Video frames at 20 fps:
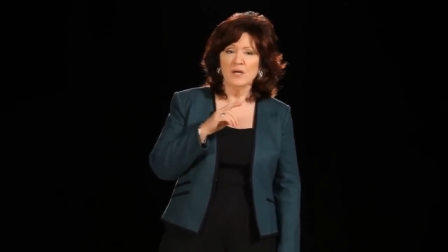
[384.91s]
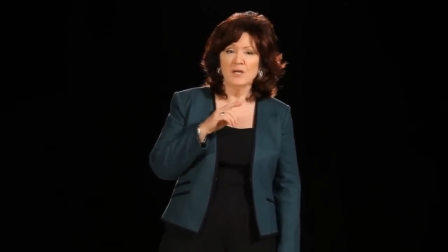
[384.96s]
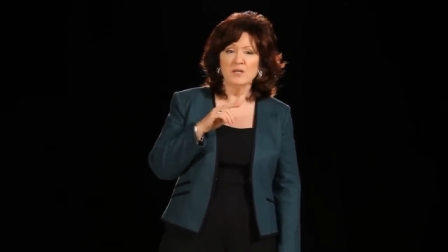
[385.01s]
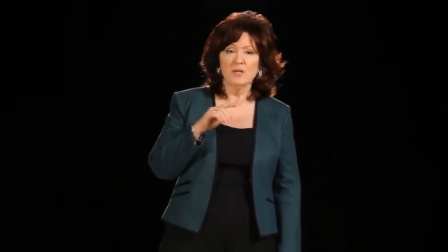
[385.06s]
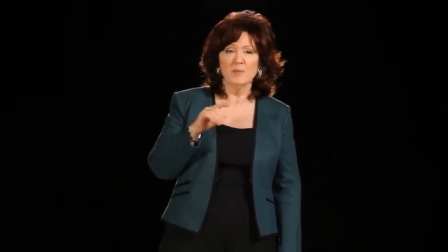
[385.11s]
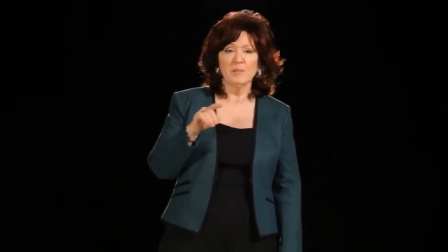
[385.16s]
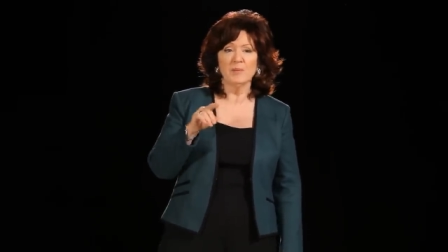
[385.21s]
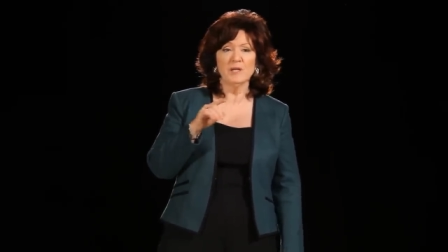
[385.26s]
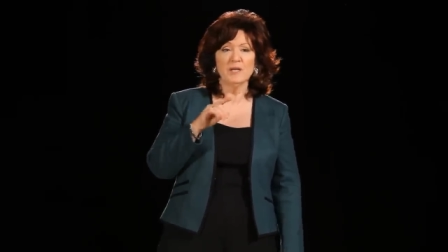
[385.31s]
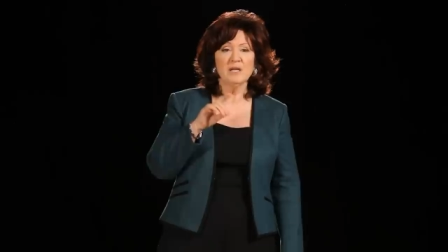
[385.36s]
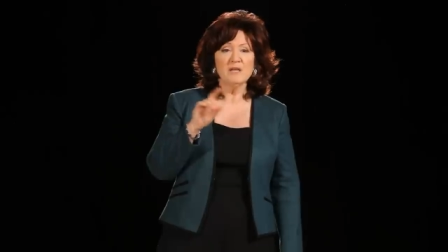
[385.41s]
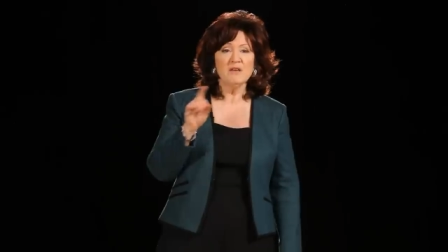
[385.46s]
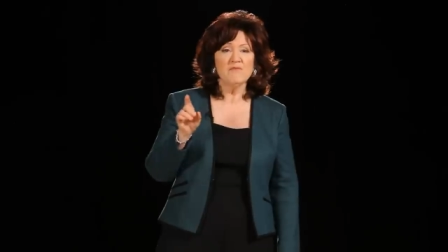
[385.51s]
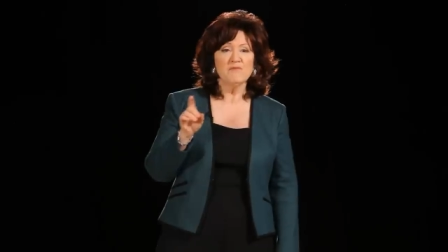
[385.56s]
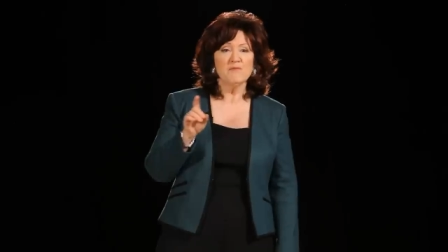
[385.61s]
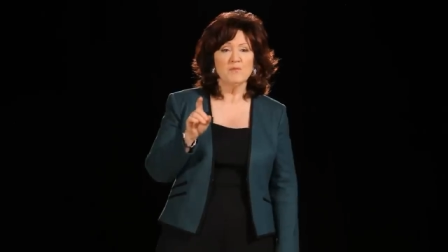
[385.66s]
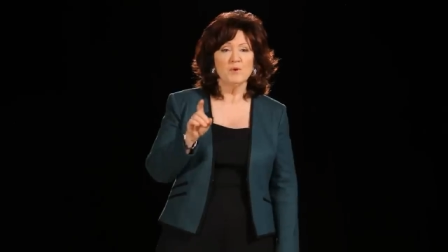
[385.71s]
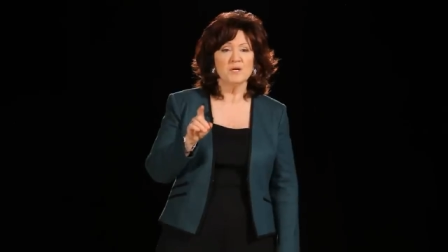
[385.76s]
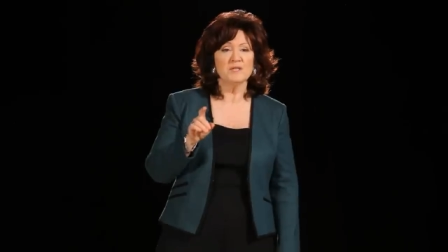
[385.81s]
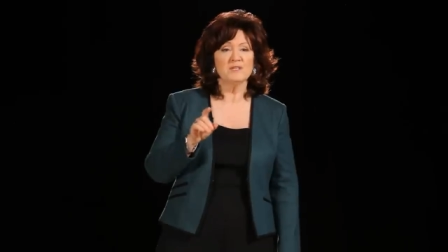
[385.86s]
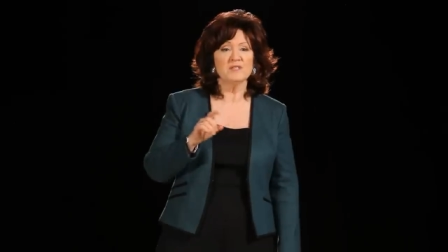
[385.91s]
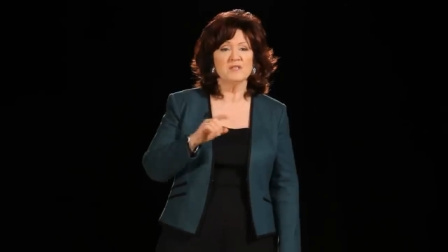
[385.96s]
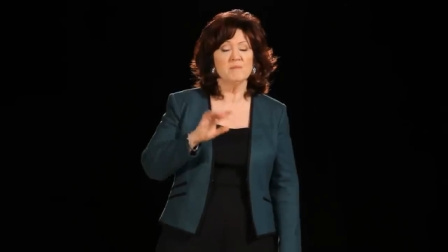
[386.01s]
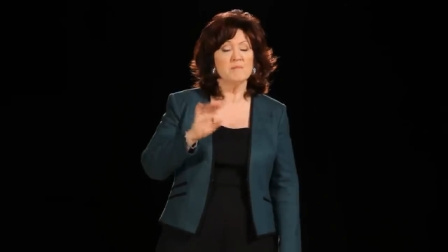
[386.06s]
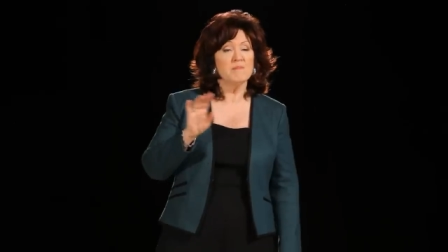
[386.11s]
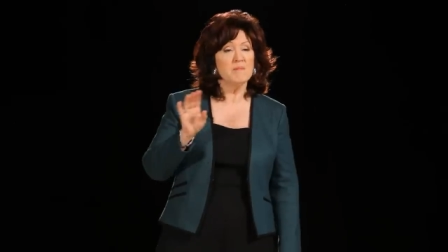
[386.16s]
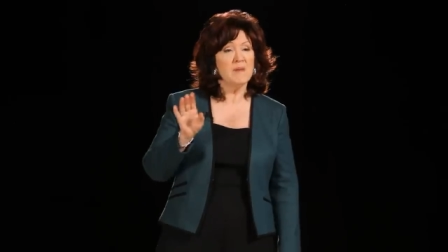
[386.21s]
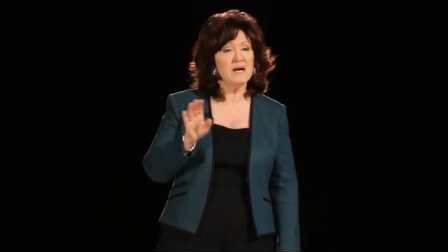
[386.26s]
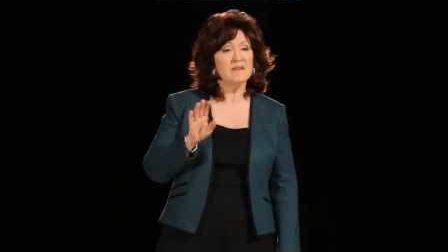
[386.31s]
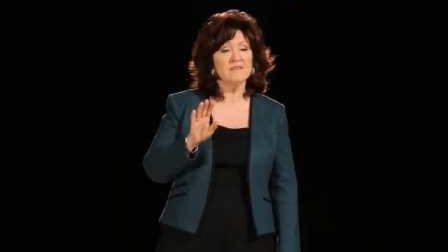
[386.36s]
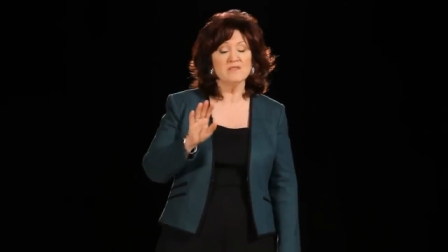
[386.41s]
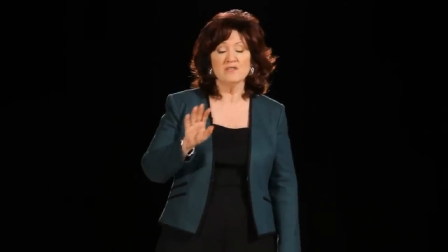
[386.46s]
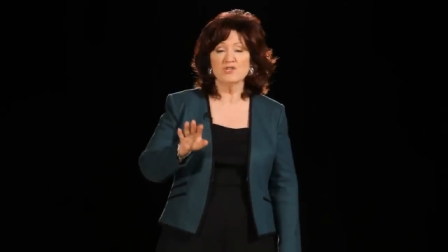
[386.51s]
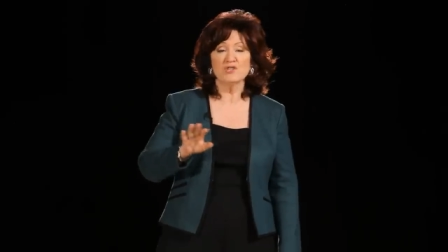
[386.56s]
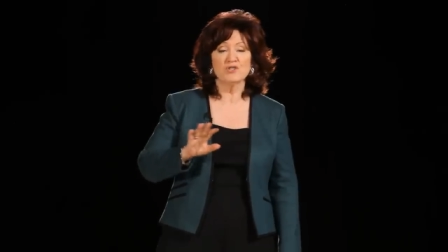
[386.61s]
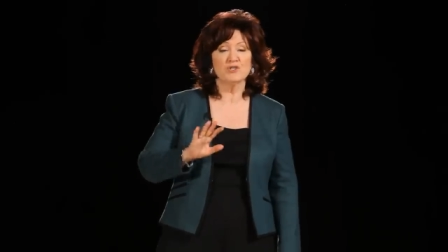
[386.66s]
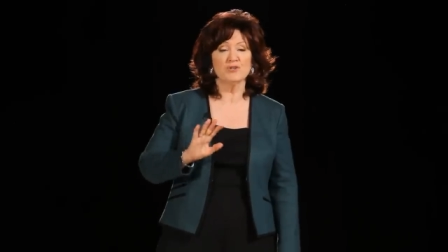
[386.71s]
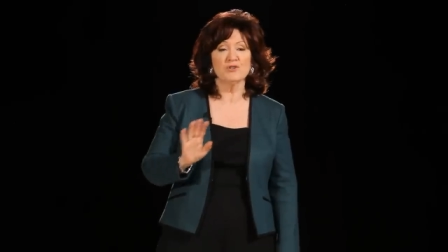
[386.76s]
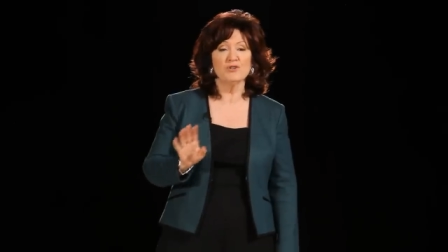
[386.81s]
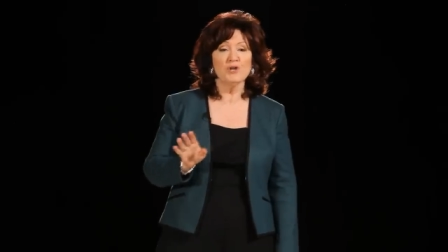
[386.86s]
the belief was that mothers
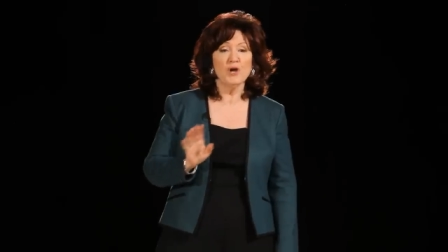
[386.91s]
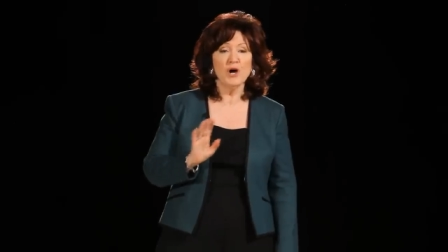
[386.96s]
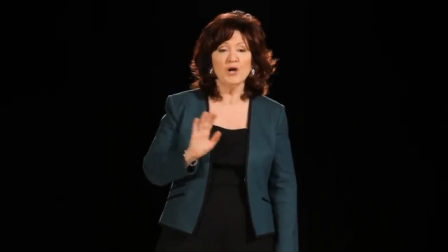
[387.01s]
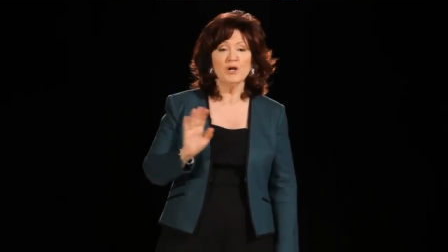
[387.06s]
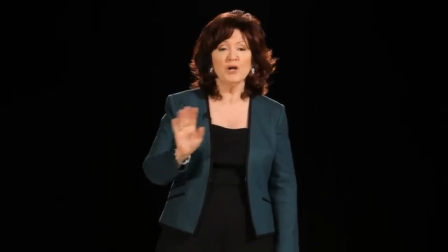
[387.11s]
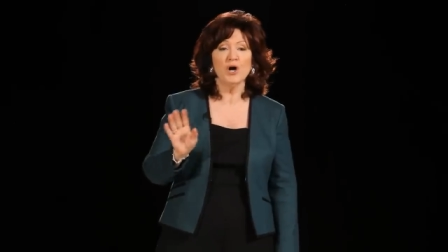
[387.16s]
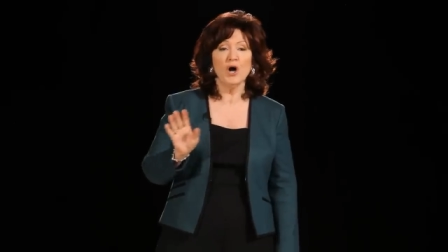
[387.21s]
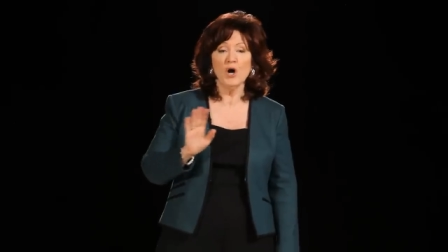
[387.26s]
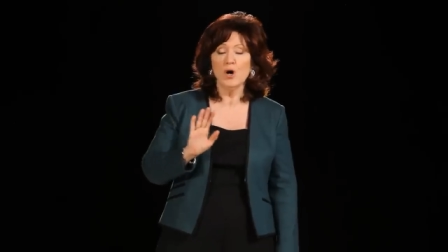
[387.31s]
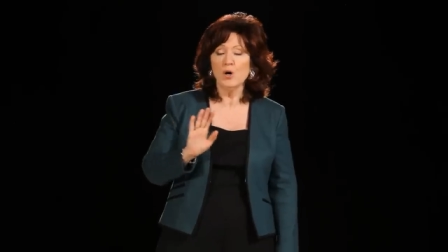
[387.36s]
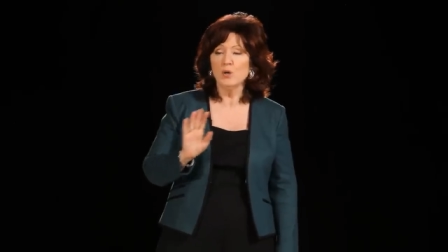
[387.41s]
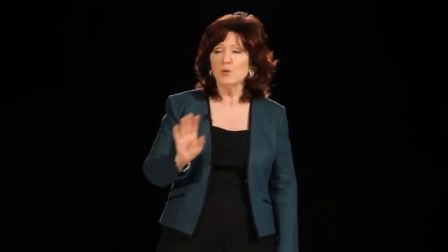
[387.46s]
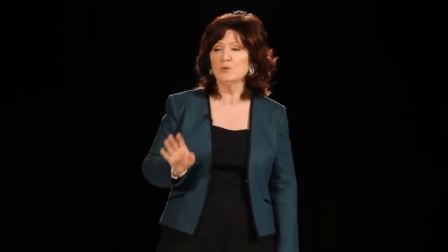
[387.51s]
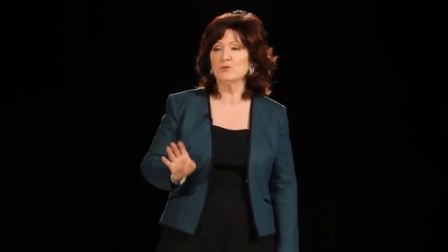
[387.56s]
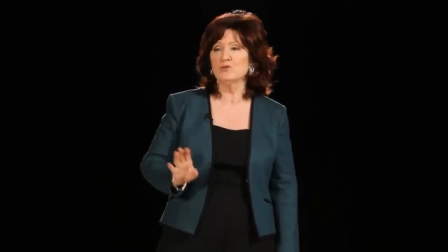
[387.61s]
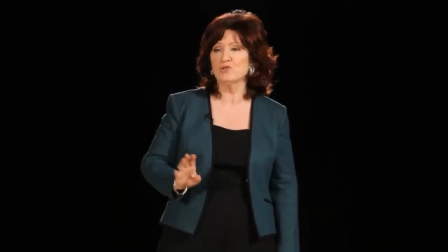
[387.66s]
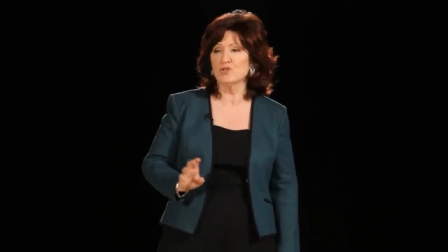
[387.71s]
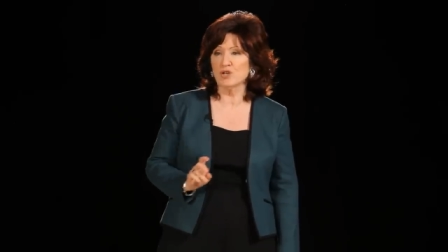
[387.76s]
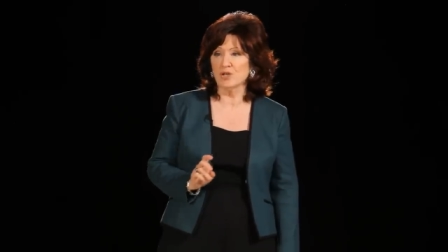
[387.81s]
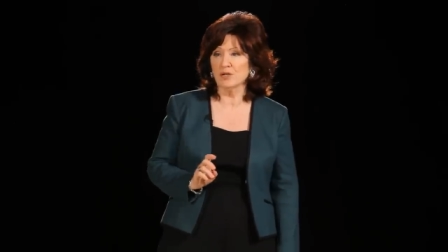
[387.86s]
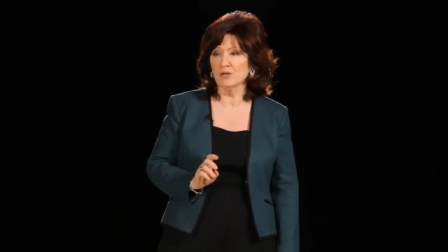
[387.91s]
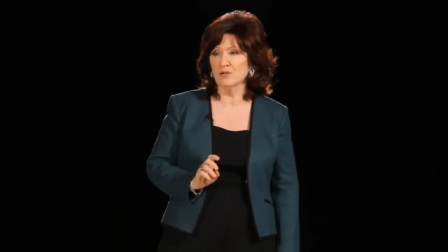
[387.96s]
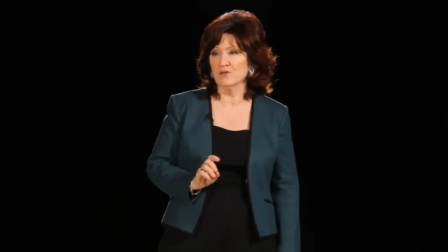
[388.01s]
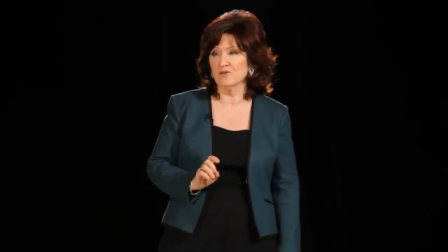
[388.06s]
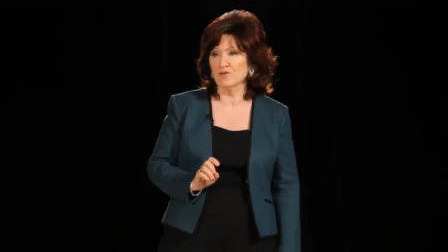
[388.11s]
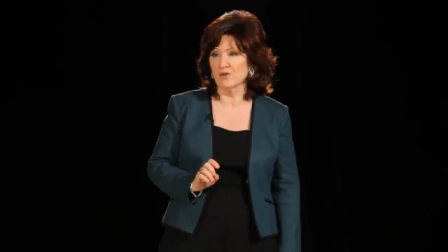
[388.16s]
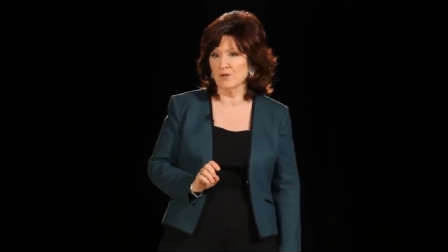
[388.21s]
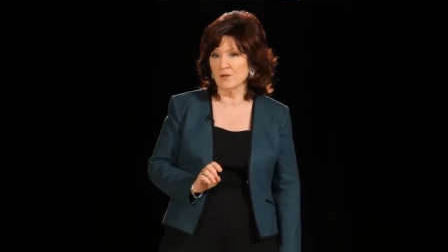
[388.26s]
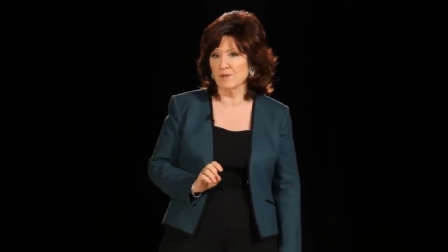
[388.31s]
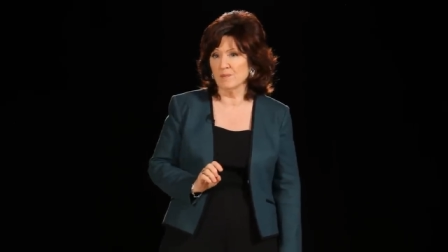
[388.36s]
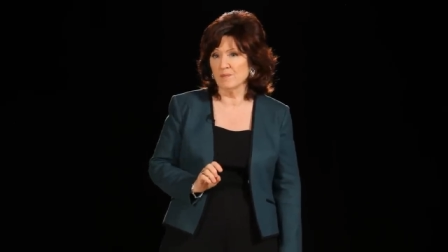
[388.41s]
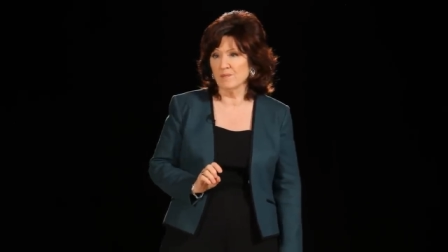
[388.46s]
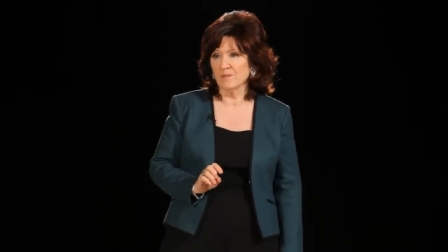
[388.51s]
should not hold children